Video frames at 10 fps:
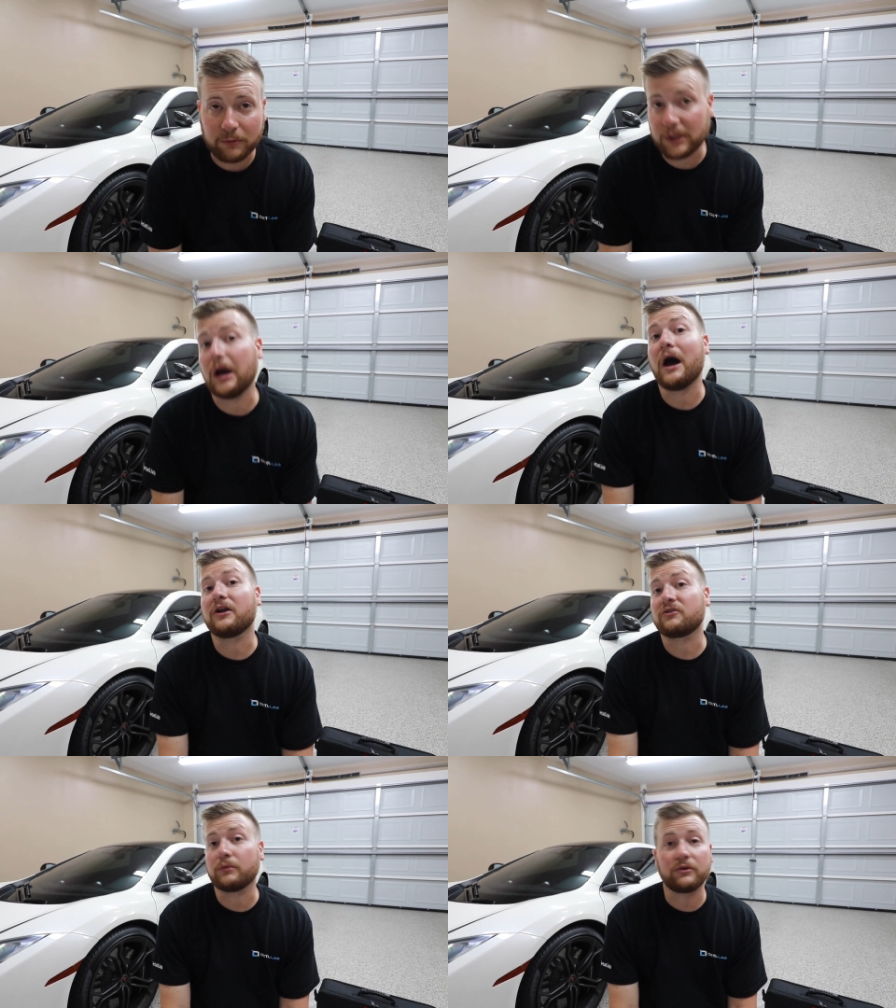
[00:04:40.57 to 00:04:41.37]
To be
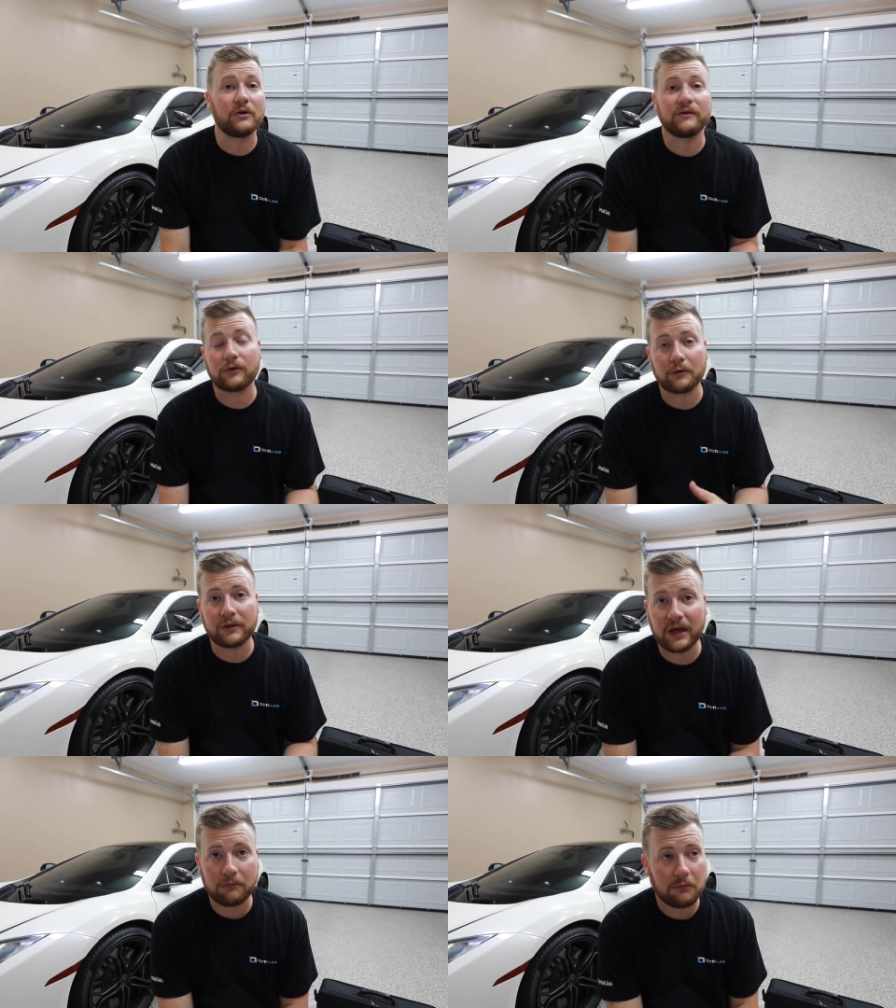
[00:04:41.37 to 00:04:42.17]
honest with you, I've heard of
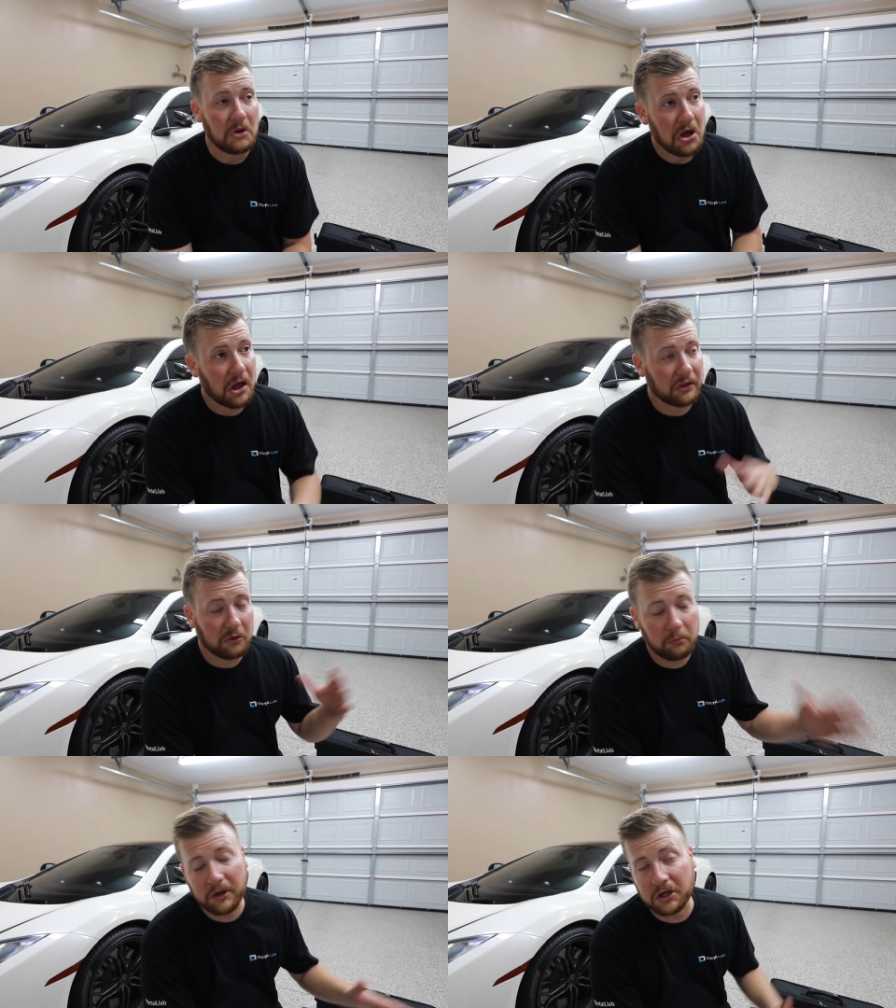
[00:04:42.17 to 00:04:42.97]
them a
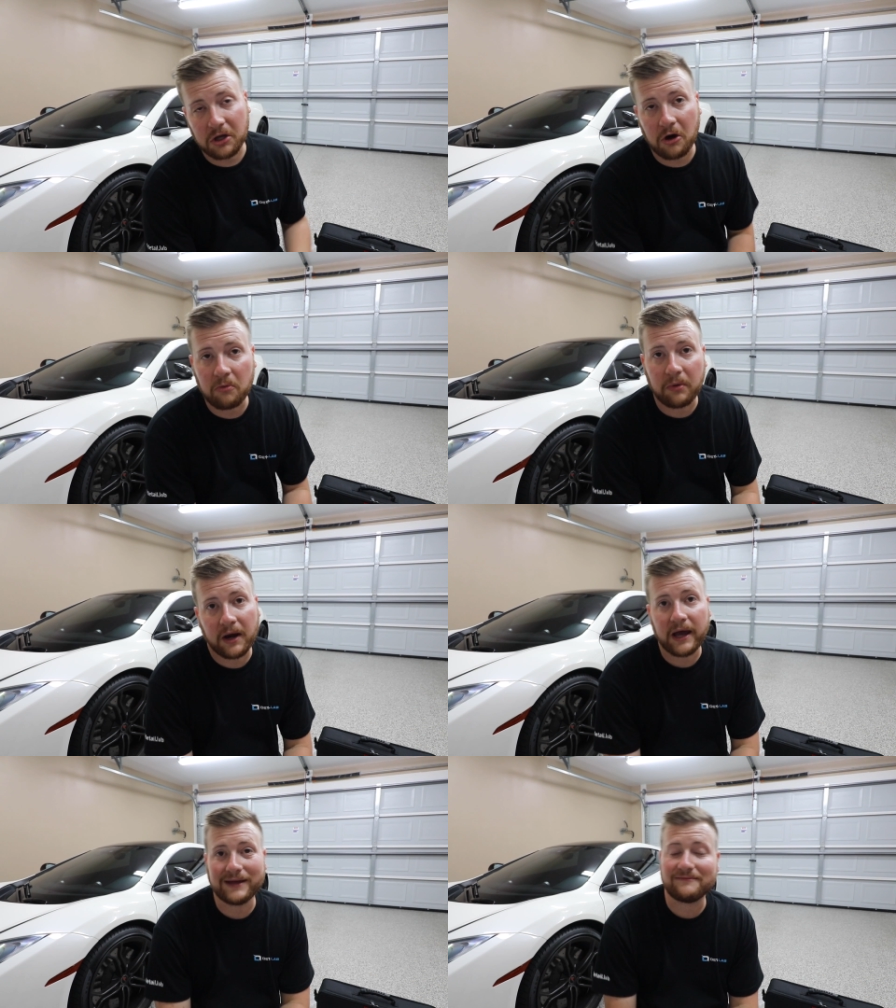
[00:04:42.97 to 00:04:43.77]
little bit ago, but
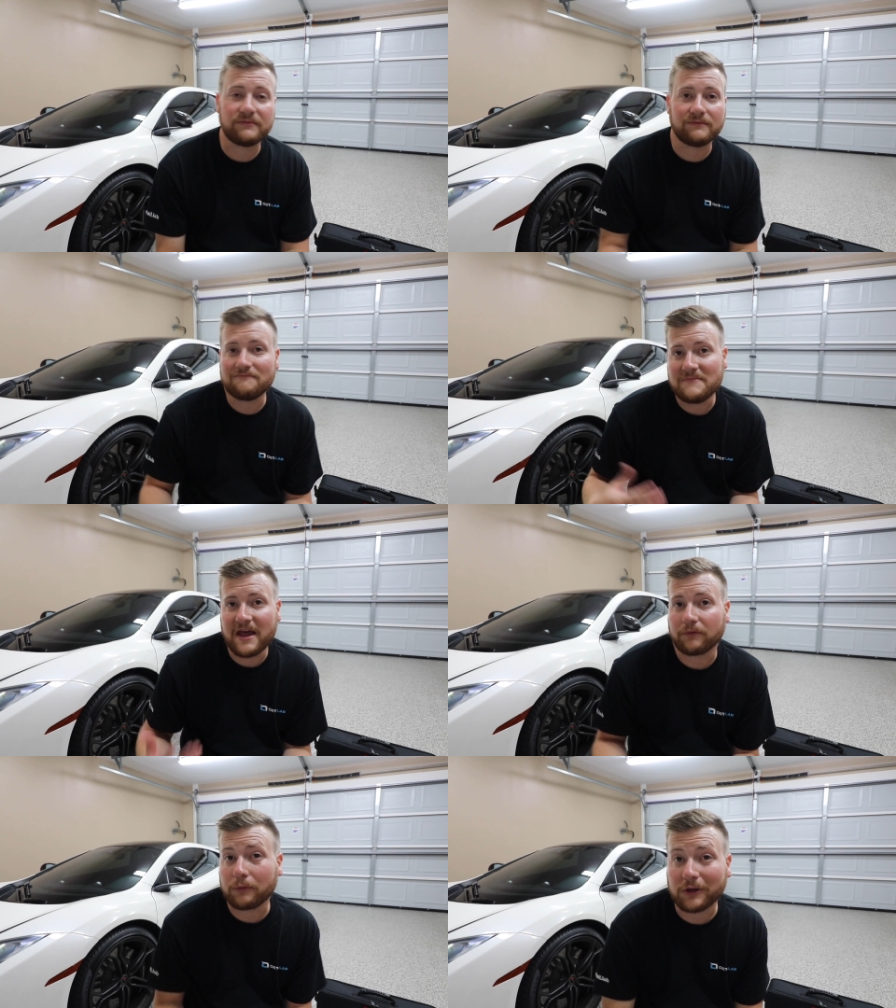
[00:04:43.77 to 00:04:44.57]
I
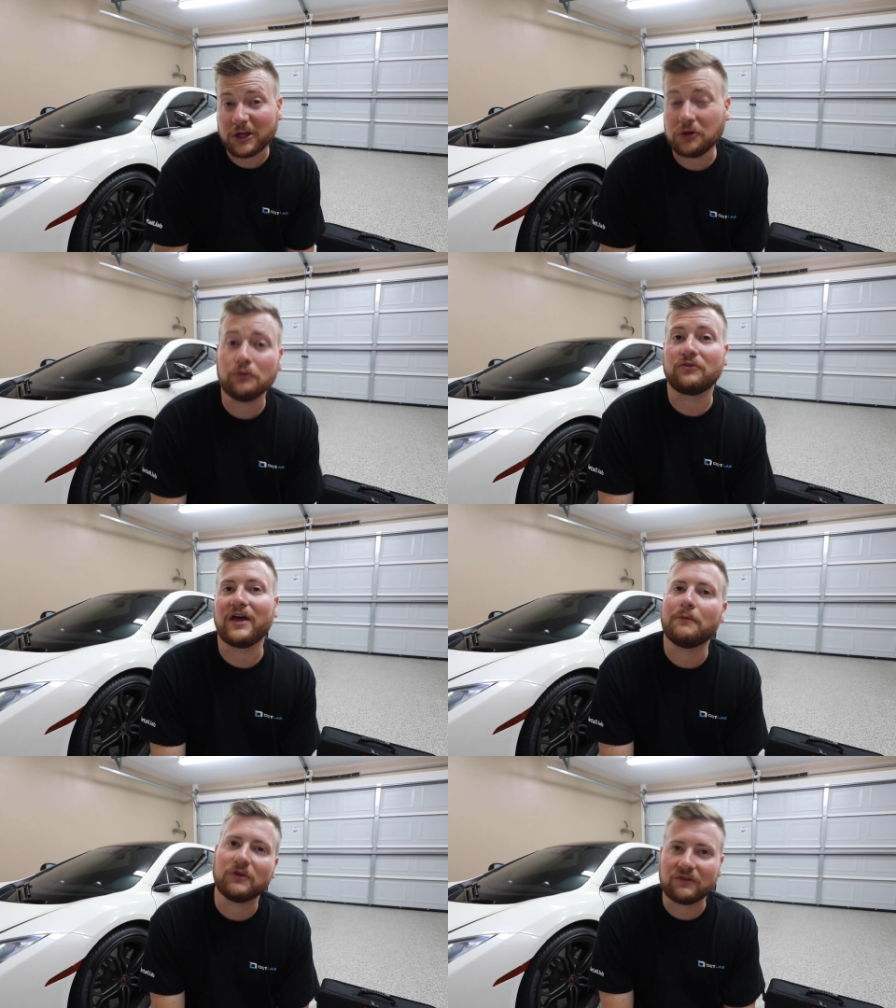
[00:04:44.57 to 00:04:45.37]
never really used
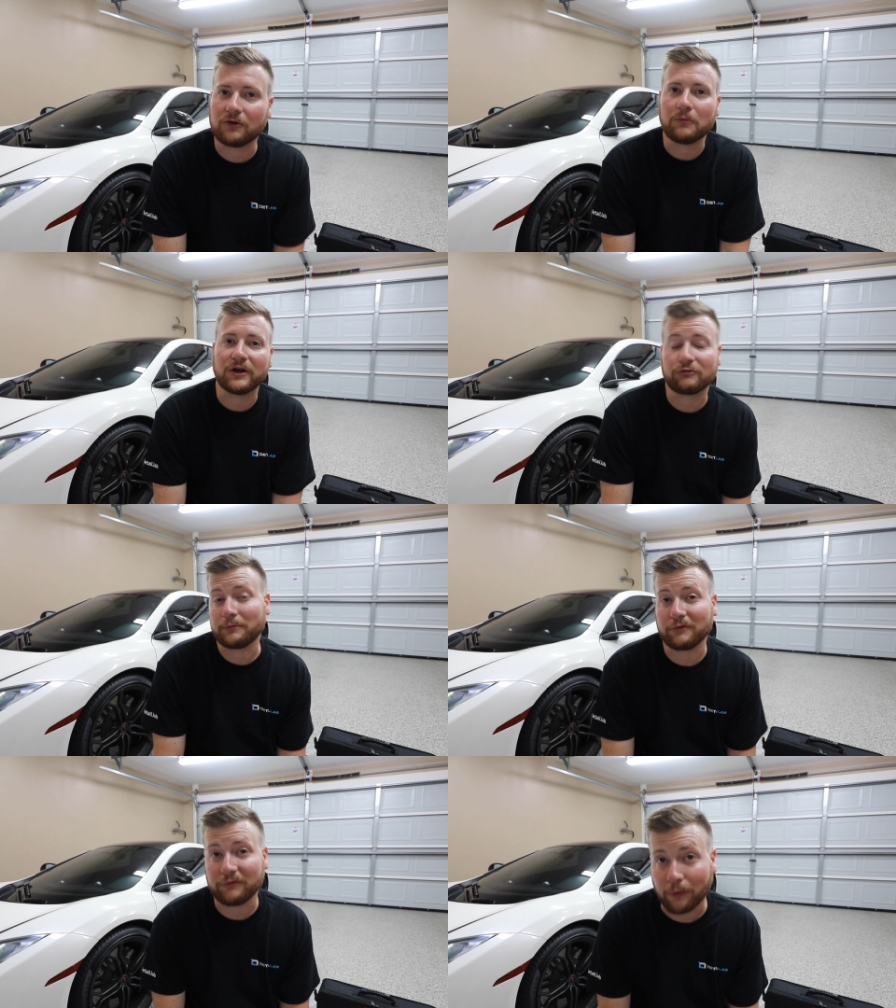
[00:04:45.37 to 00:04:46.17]
them until my
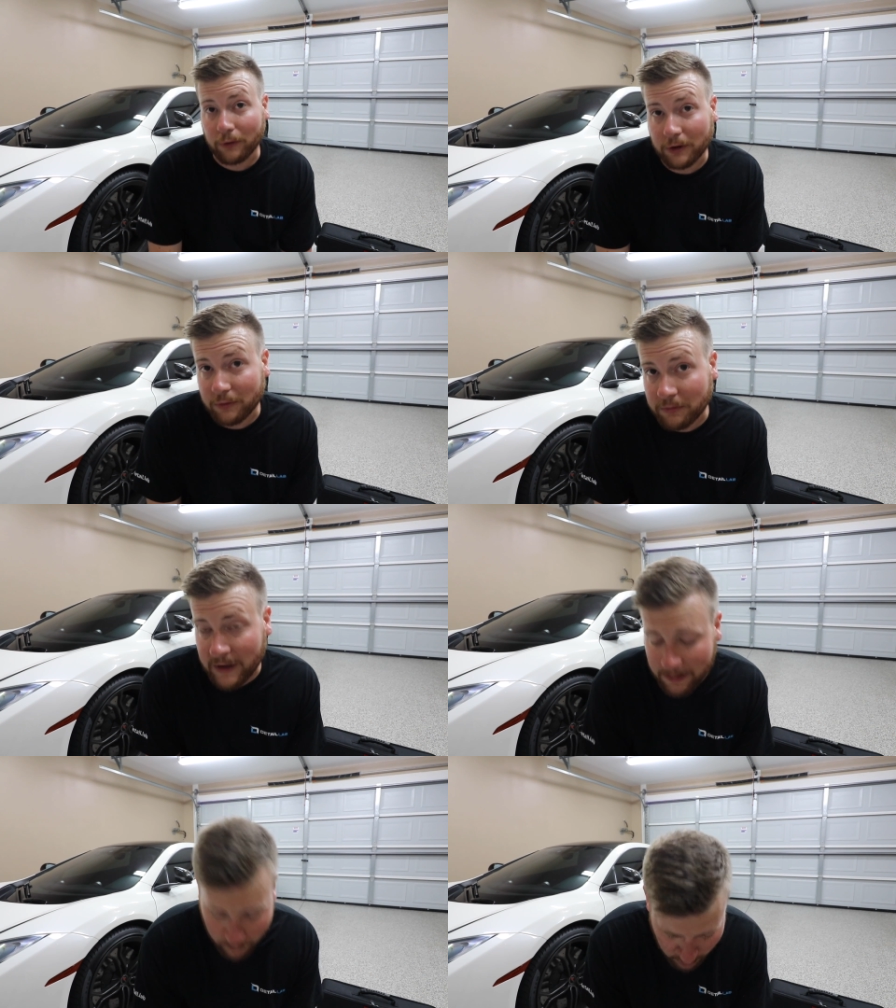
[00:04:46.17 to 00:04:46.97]
trip to Florida with
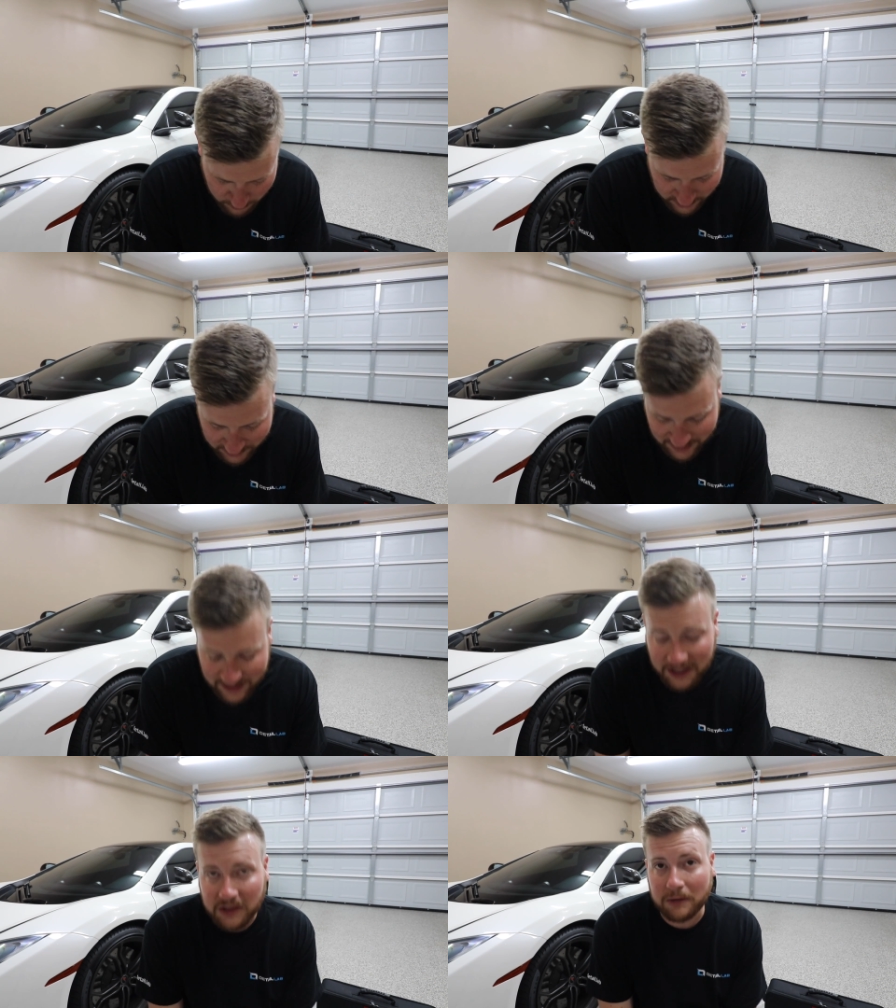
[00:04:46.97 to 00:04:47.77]
Matt Mormon
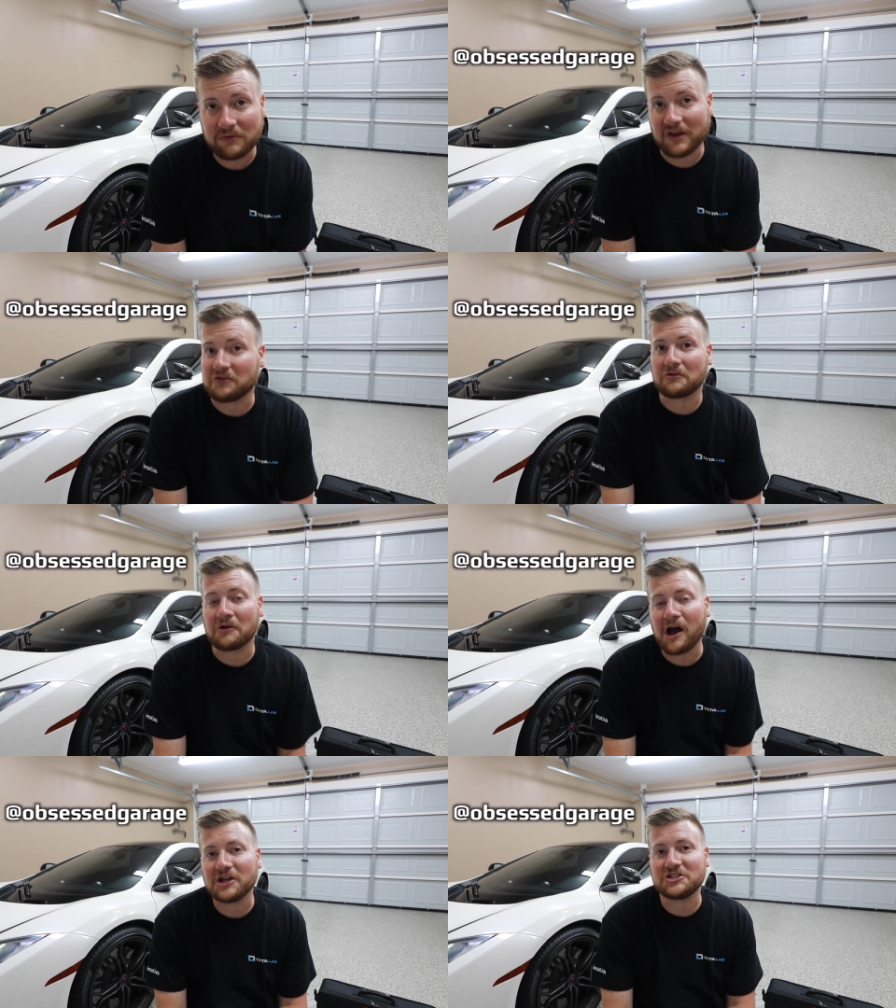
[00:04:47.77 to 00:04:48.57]
and the Obsessed
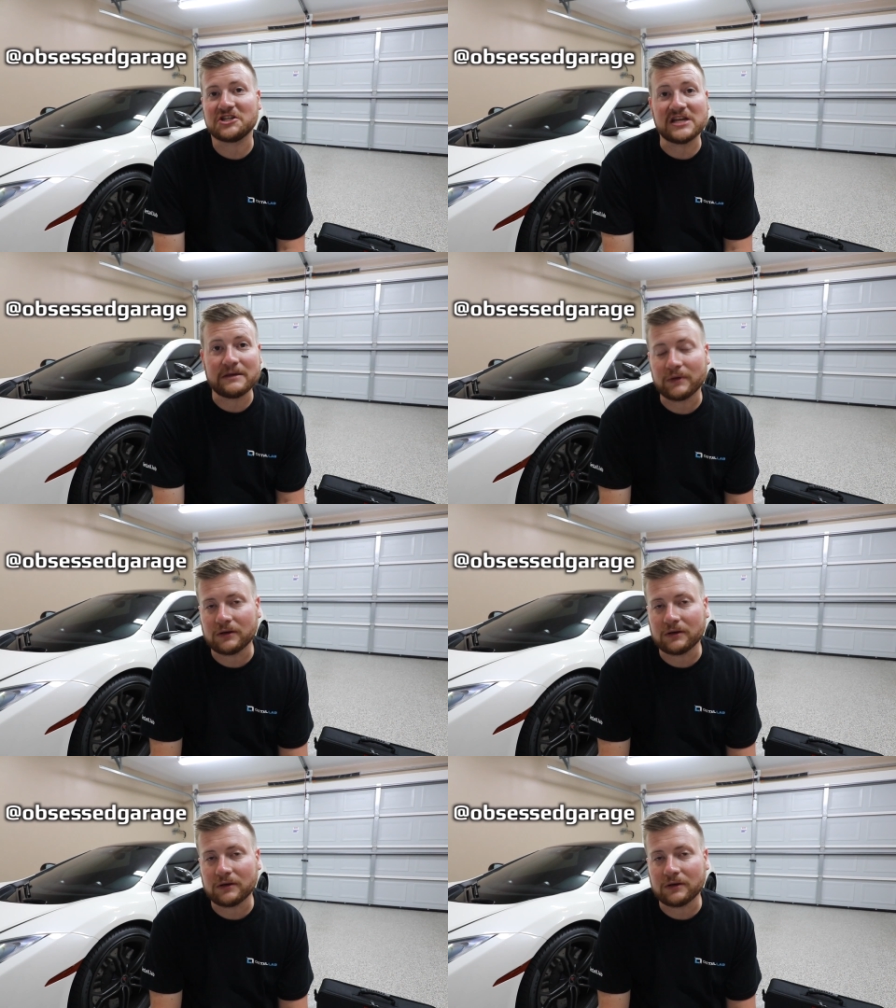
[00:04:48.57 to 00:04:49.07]
Garage team.